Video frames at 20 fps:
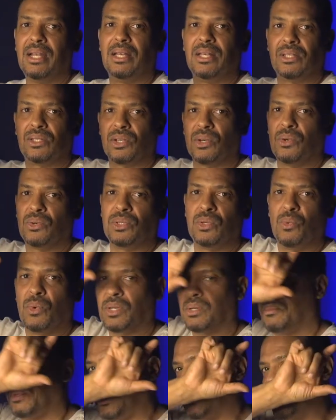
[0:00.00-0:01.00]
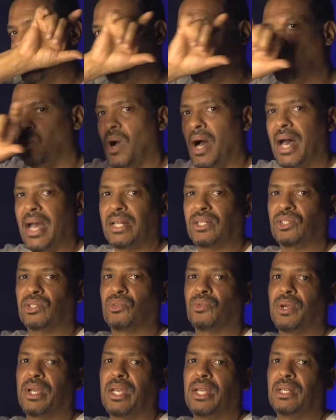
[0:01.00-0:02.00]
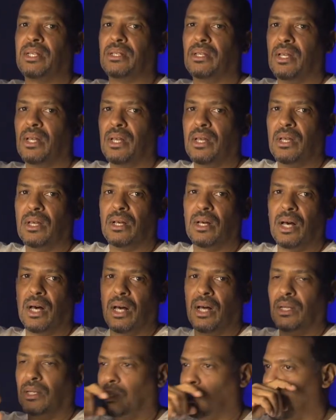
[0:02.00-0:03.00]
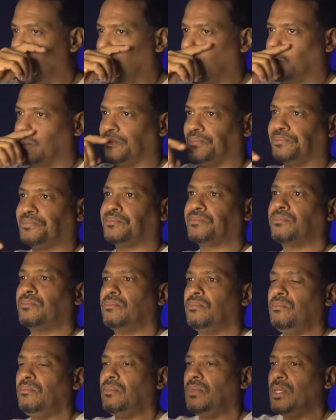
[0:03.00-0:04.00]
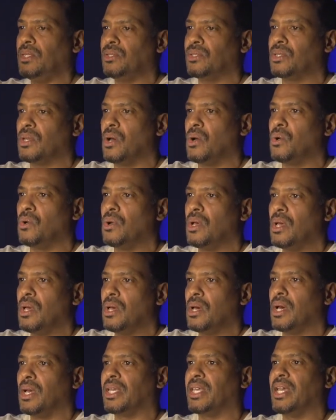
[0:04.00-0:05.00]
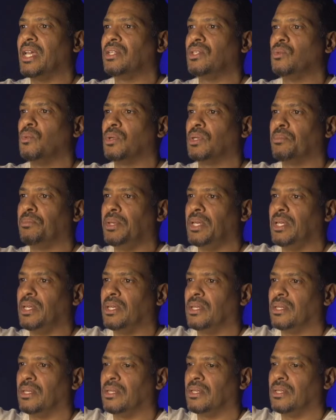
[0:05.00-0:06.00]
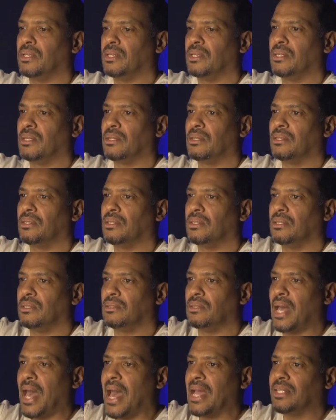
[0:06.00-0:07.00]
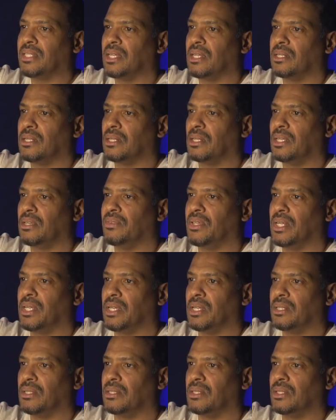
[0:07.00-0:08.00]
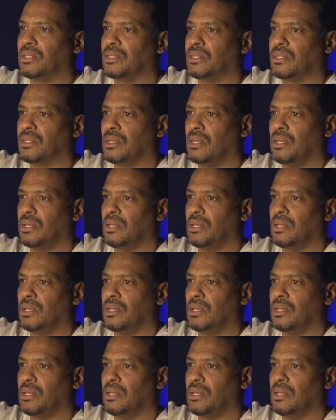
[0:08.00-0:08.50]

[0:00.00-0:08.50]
So you want to be in that widescreen look. So again, you want to be, I tend to leave it in this